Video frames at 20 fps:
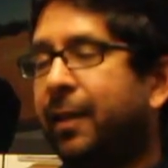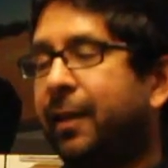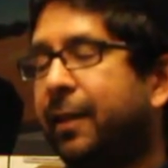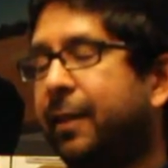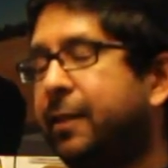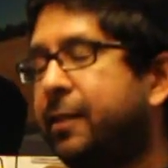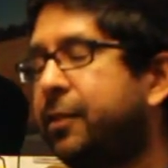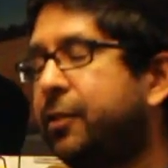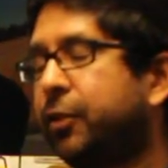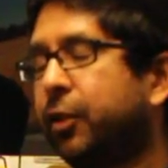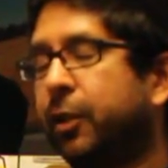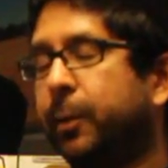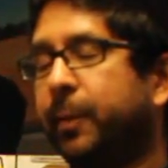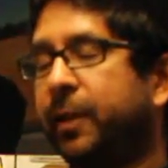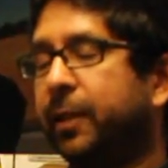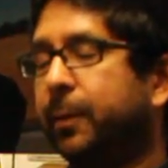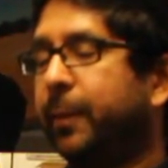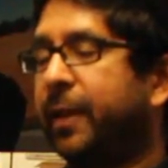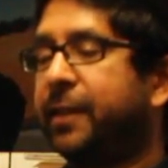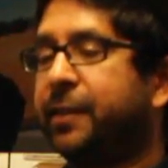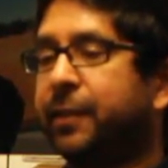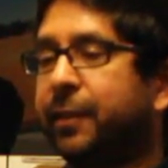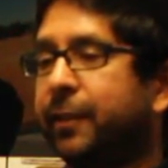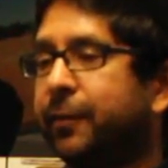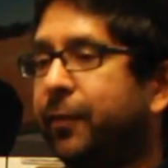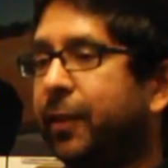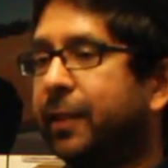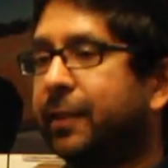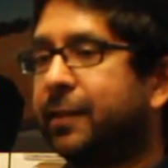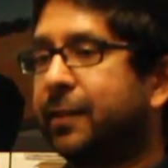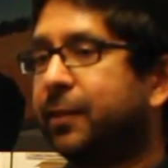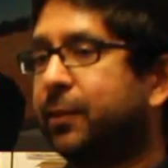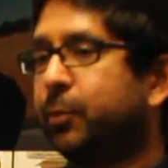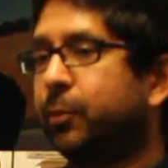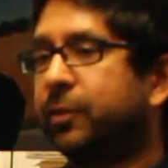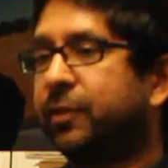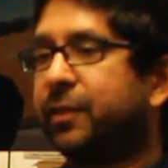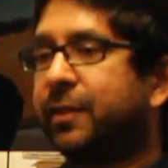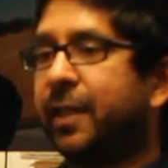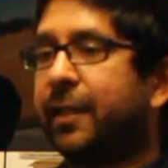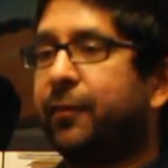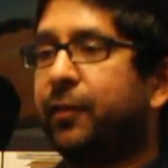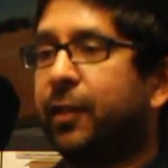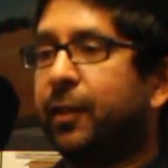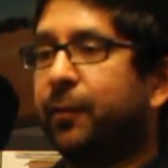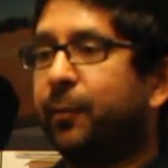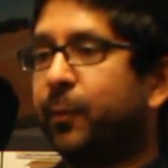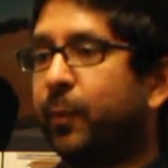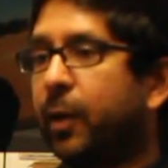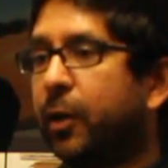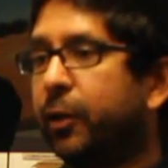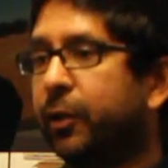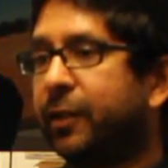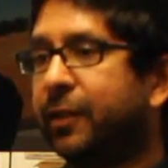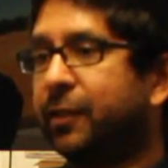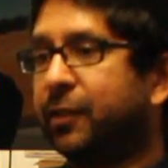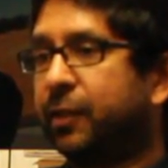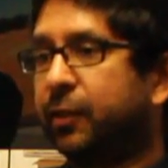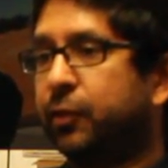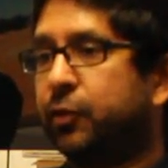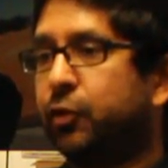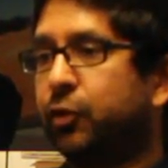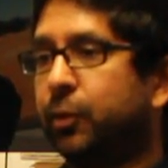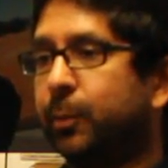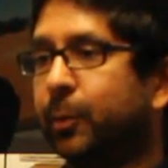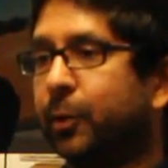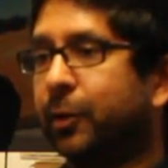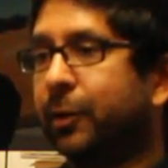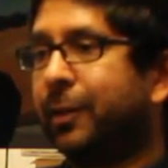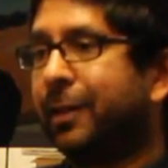This is going to be an amazing advance. This will save the American consumer,